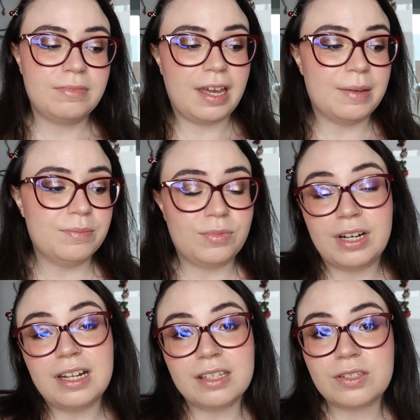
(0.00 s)
I'm
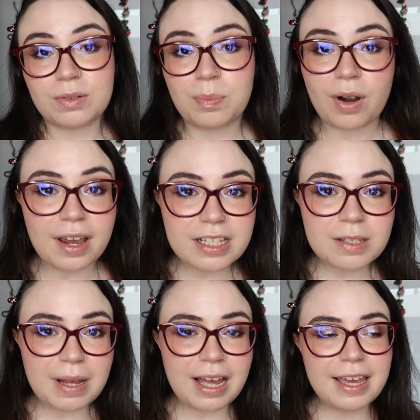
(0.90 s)
really
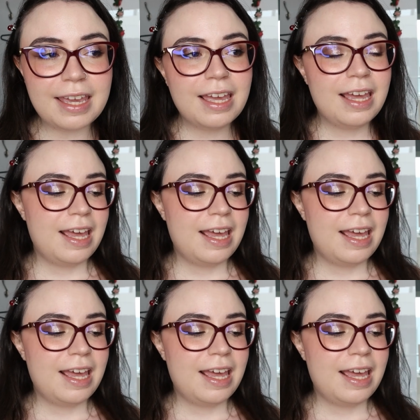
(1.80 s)
surprised by.